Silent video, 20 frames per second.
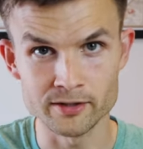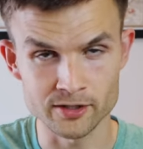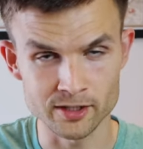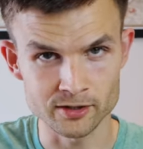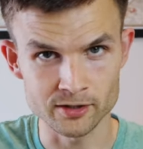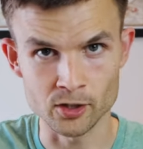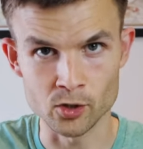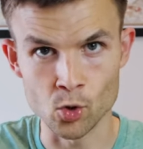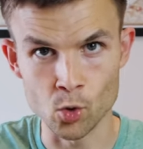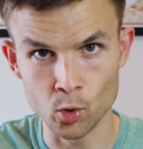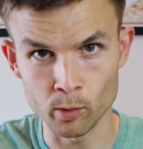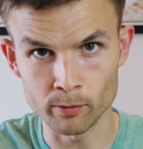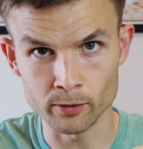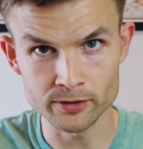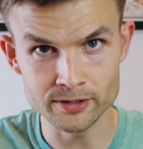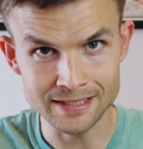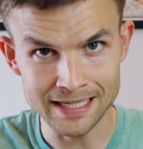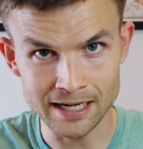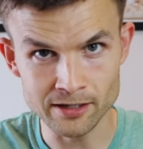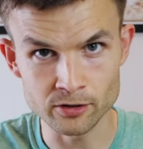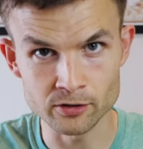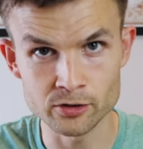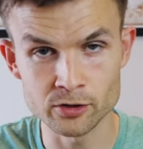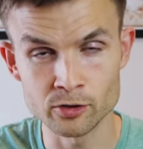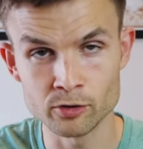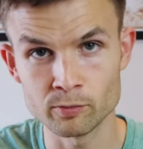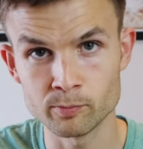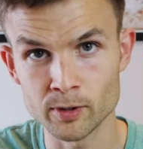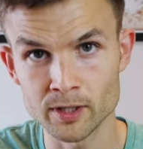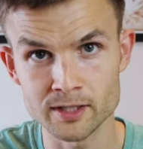is just the normal standard
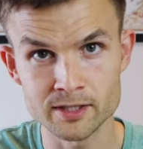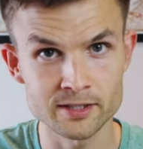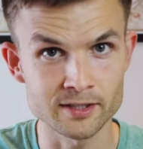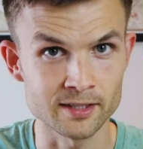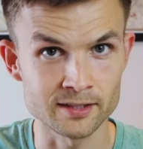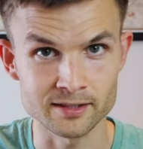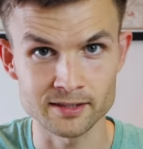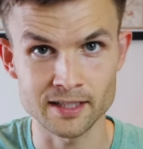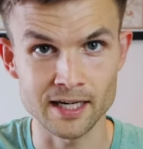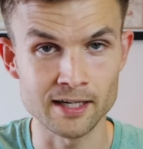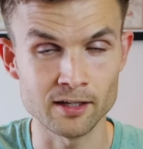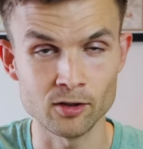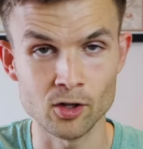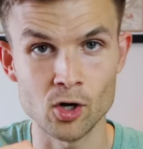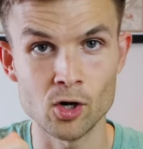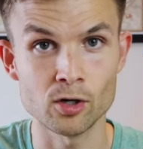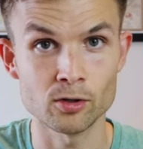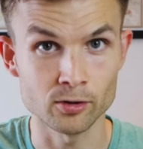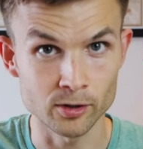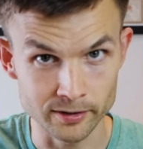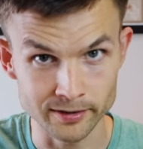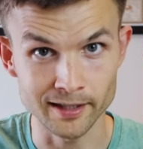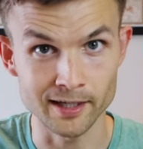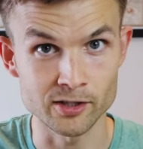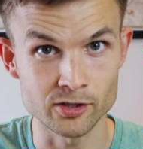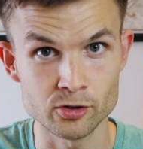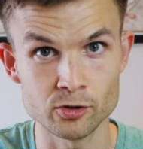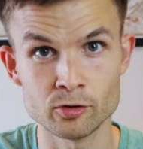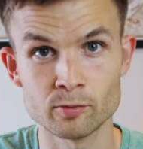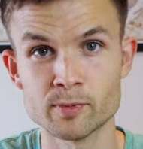toothbrush that's kinda long, looks like
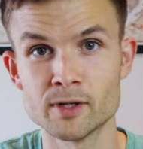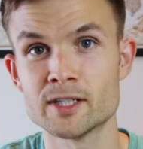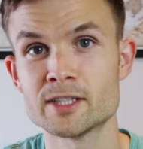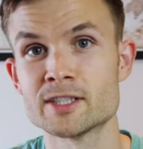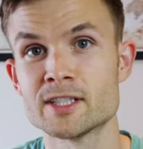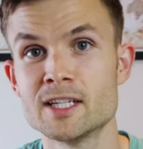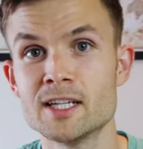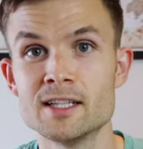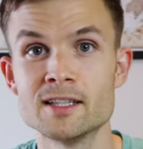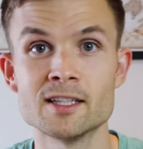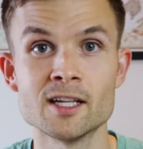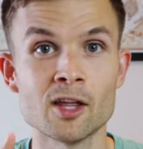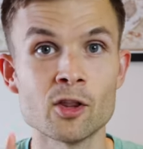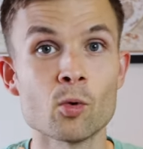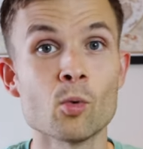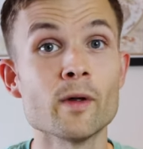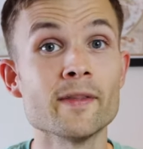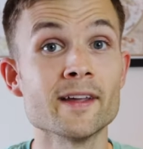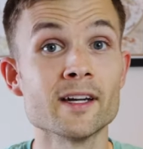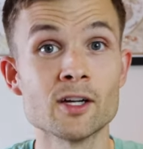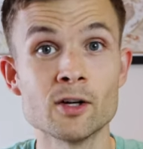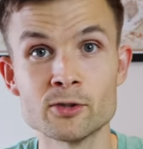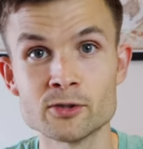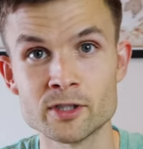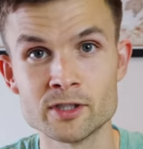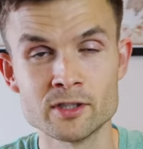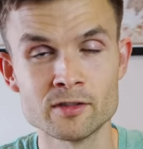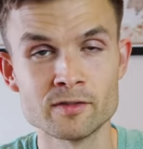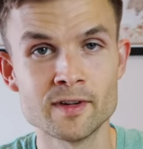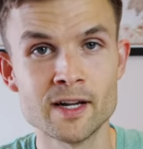a toothbrush. The other one that goes
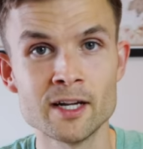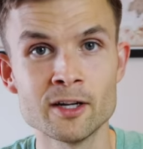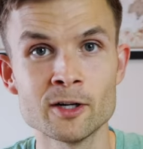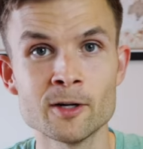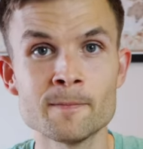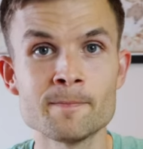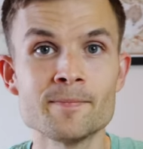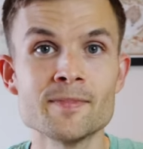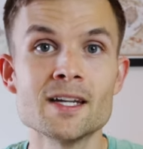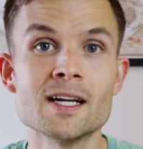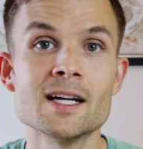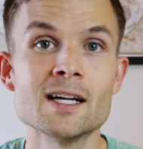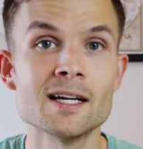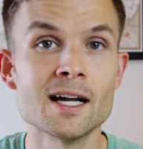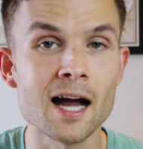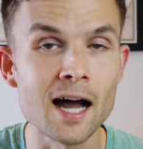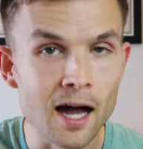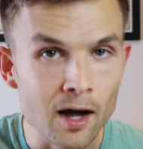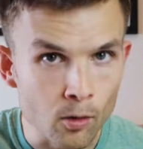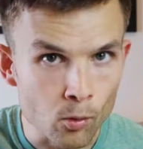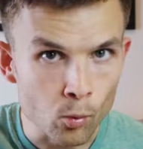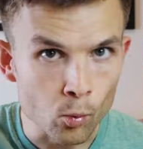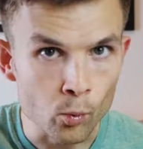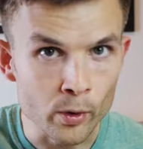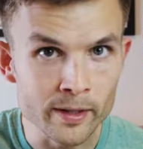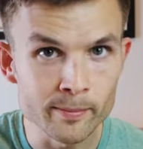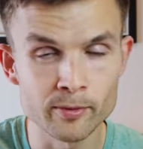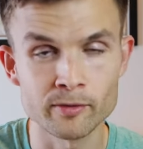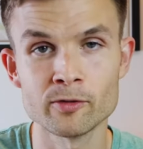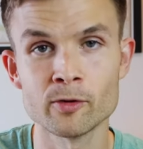on your finger.
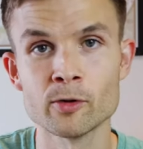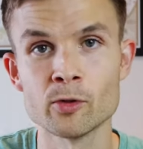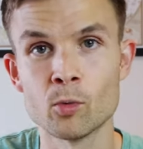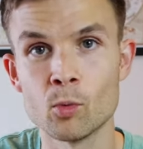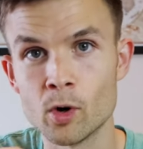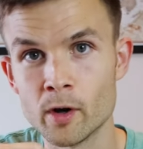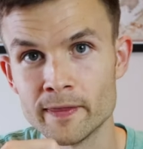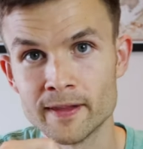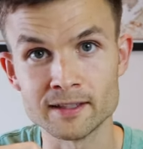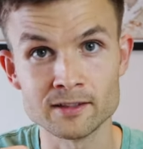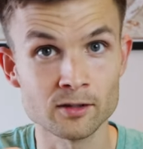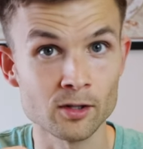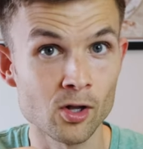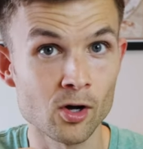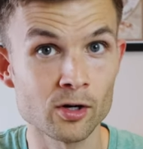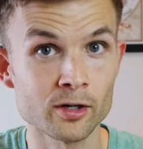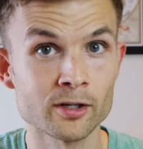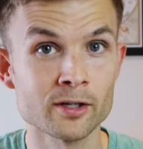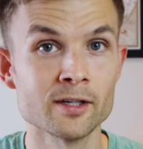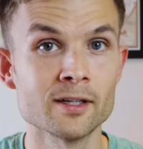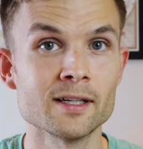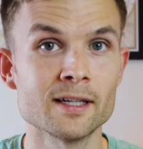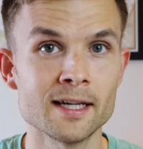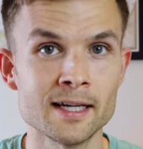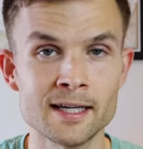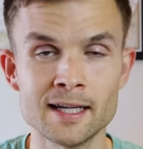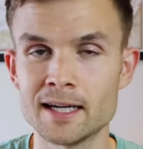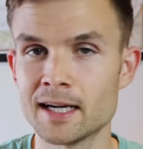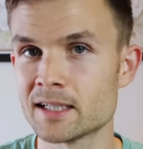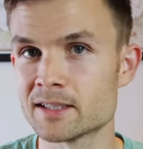We prefer the one that's longer.
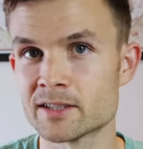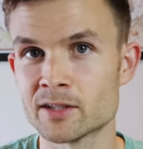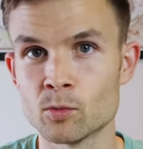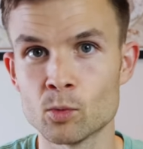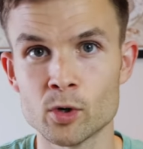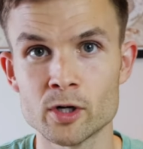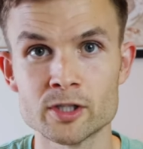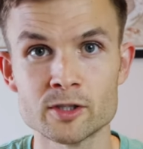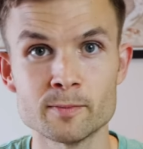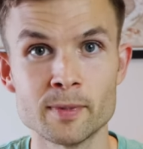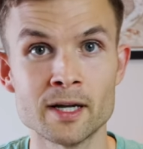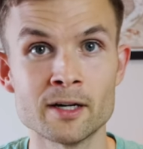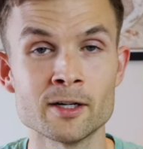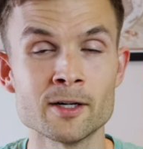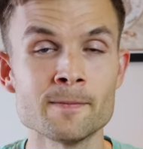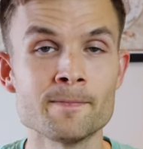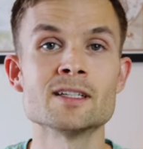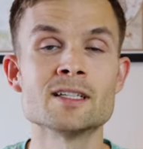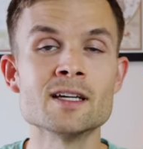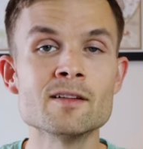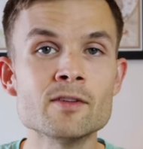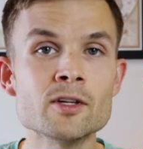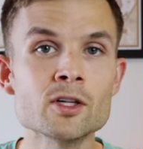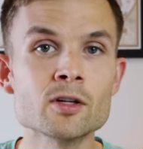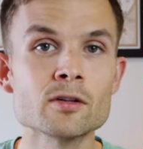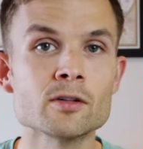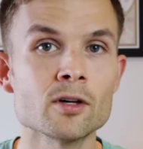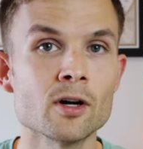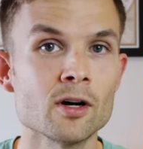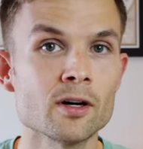It actually works better. Giving
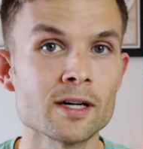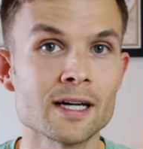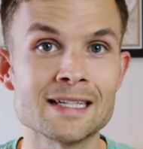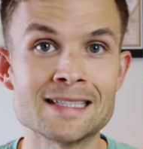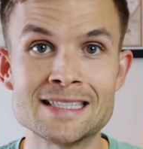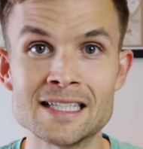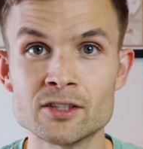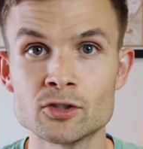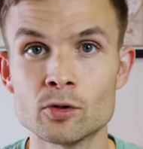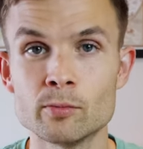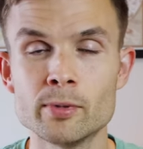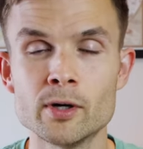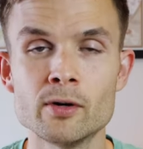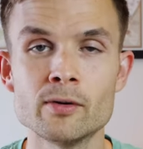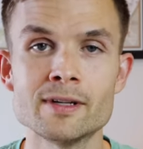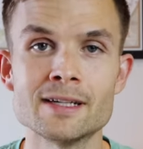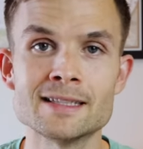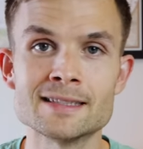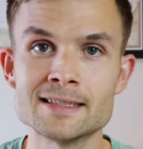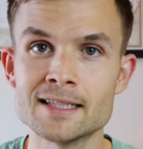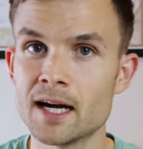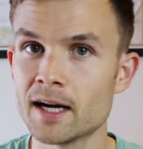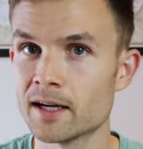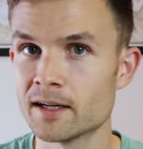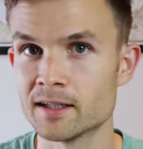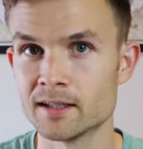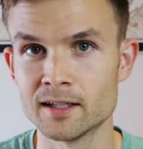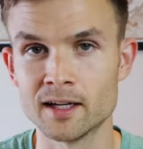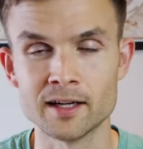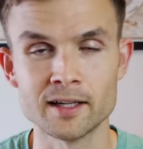your dog a dental bone is not
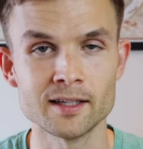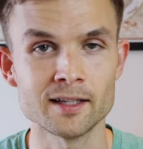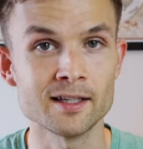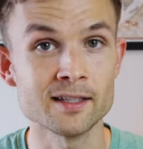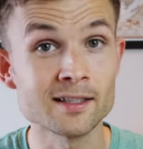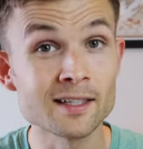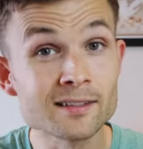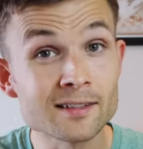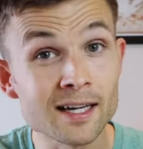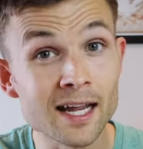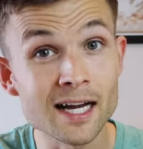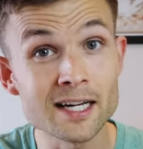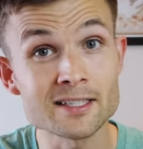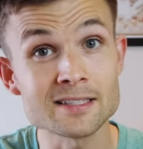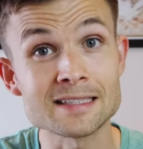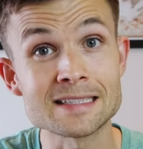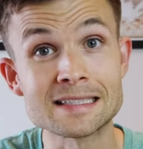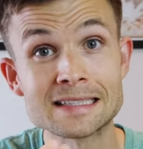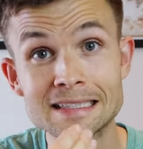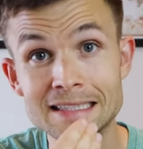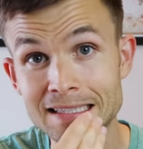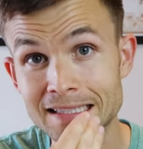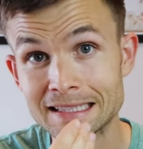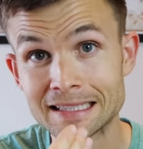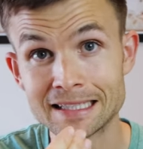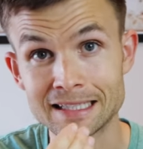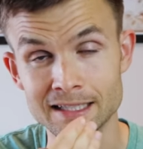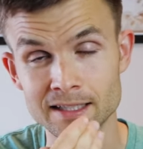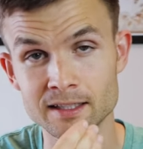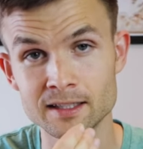gonna cut it. It doesn't actually
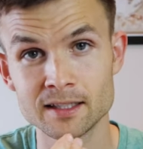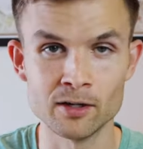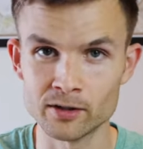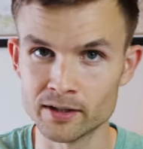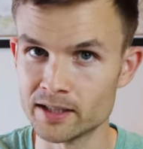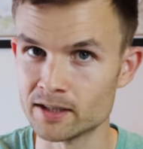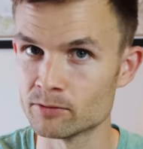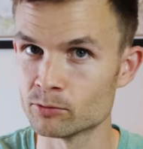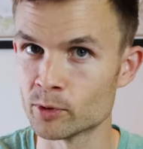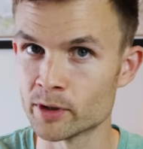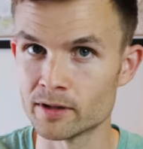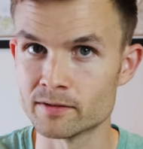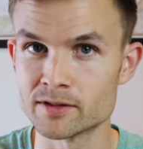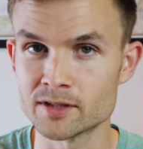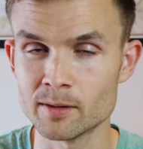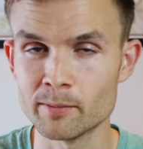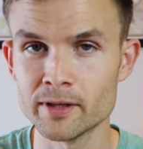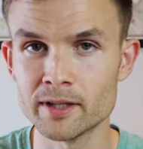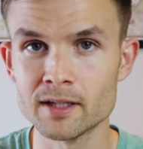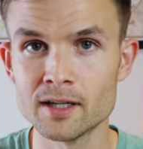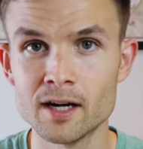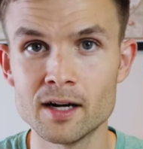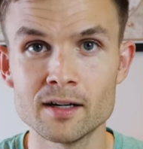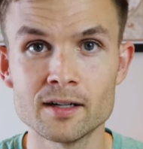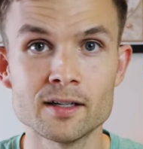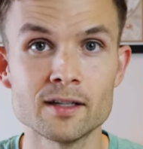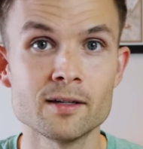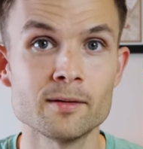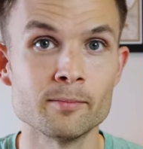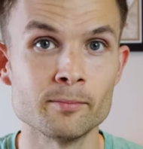clean. It'll get rid of some of the
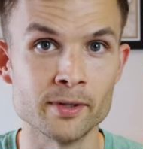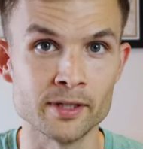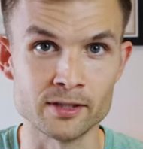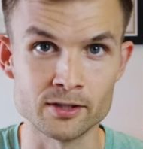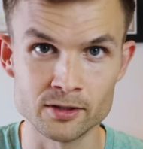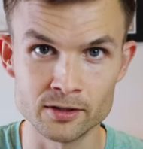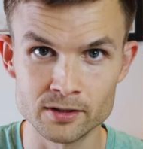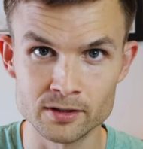gunk, but